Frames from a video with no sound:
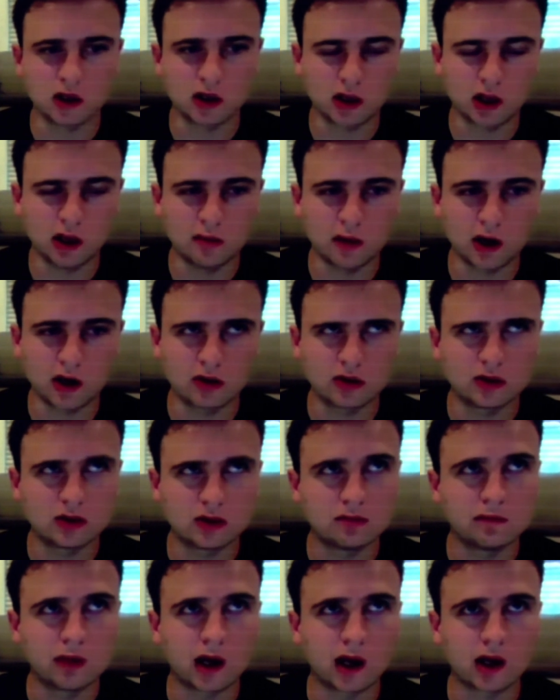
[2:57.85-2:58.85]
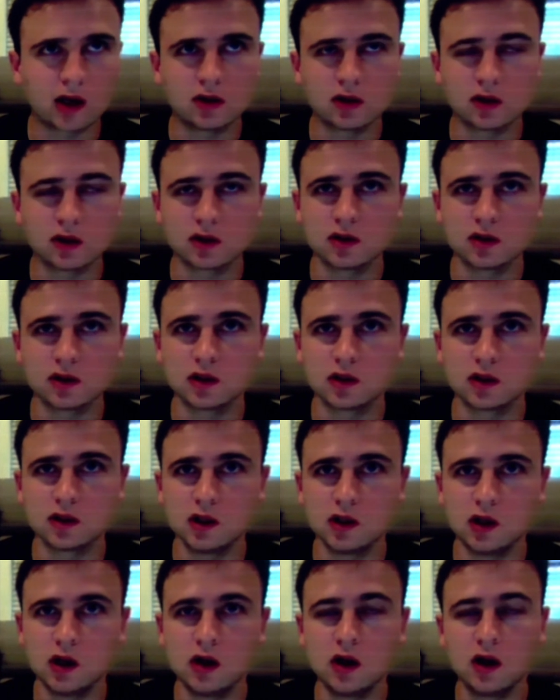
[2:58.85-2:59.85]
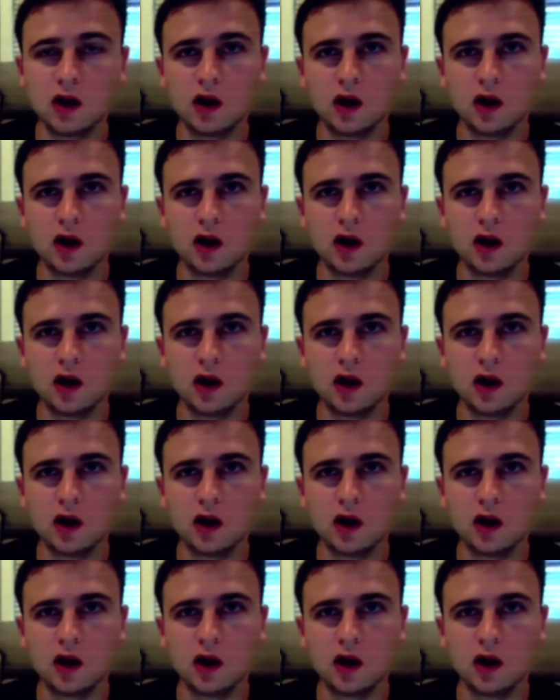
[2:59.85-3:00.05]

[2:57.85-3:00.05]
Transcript: came out back in 2016.